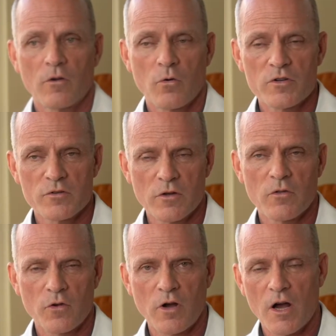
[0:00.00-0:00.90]
course, there's
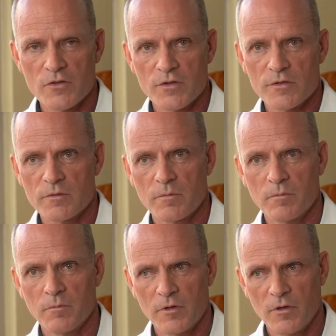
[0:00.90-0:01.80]
other
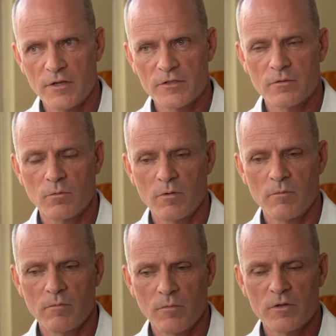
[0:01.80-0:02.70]
causes, but that's what
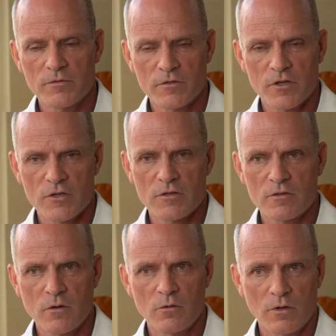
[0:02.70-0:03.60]
most physicians
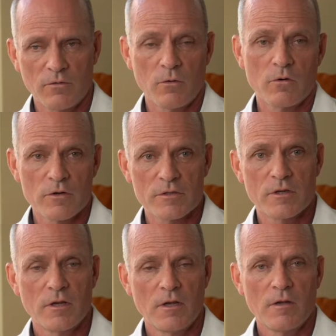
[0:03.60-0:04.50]
don't look for, is
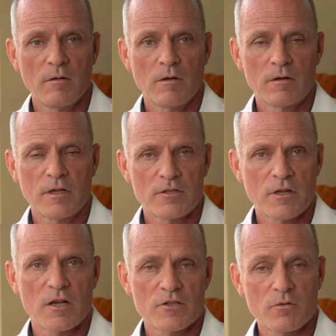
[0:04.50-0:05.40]
a
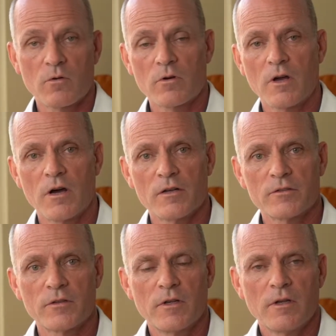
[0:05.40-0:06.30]
testosterone
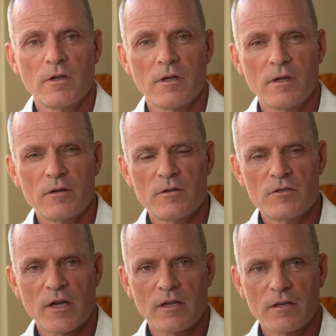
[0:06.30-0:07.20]
cause. And just
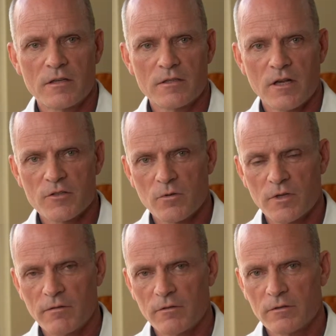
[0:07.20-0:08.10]
checking a
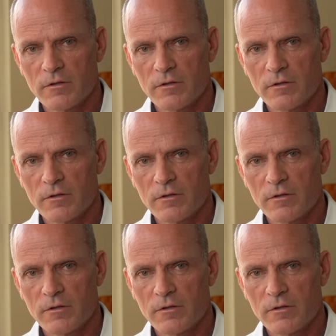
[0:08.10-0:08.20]
testosterone level